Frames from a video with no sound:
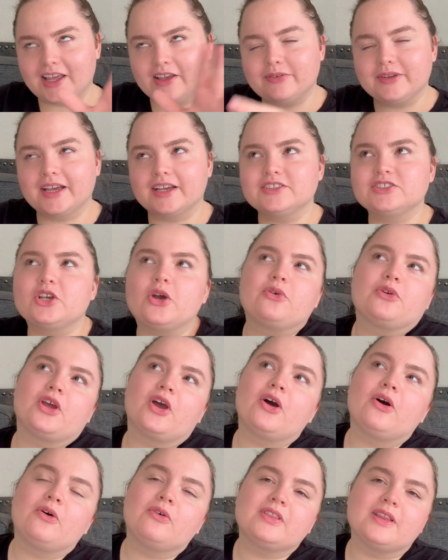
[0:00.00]
If you guys don't
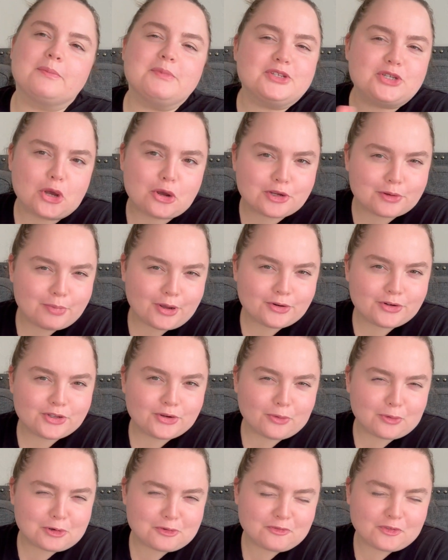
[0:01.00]
know, let me talk about New
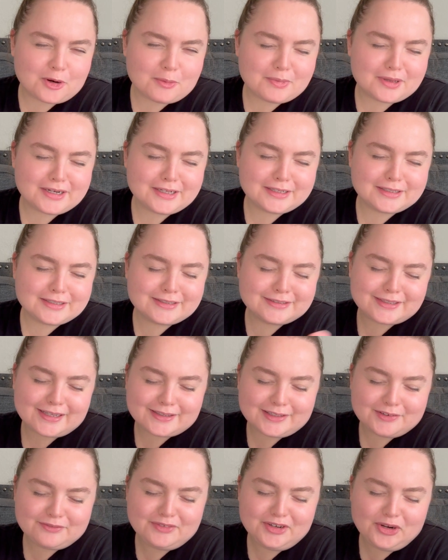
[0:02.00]
York for a minute, because I
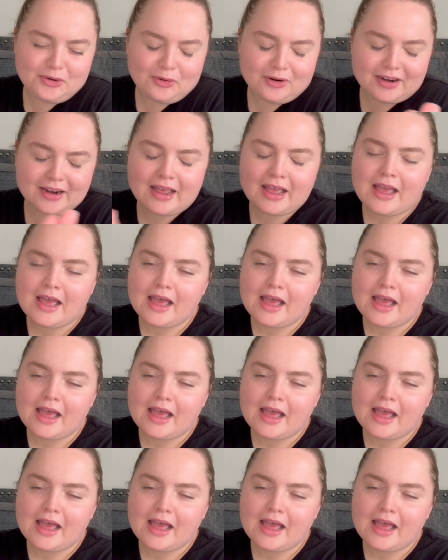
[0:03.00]
love New York.